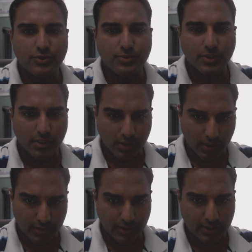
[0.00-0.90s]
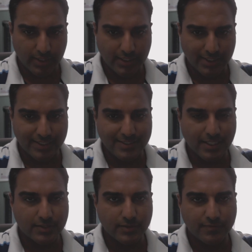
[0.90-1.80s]
heutagogy,
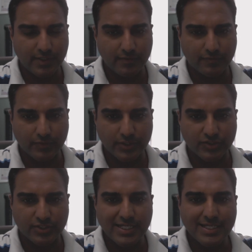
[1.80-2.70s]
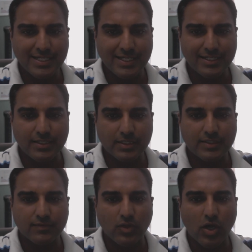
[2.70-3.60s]
inductive inference,
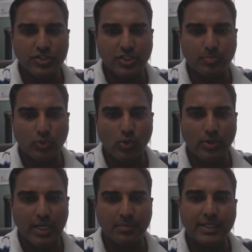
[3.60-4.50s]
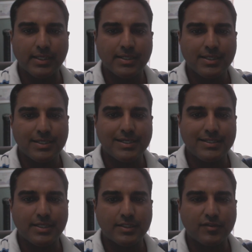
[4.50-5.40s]
inductive logic programming,
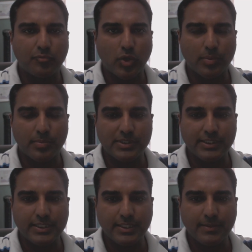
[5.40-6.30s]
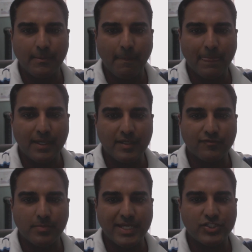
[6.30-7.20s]
inductive probability,
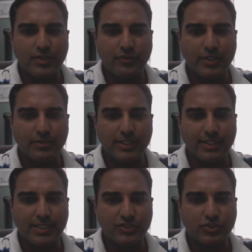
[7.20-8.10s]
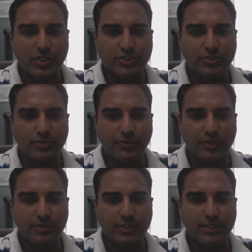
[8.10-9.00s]
information theory, instructional
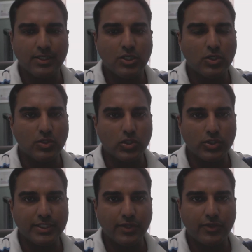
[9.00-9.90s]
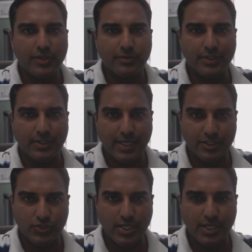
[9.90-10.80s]
theory, learning theory,
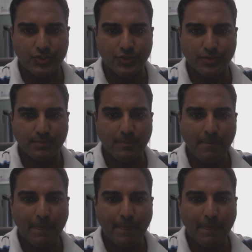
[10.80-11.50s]
education,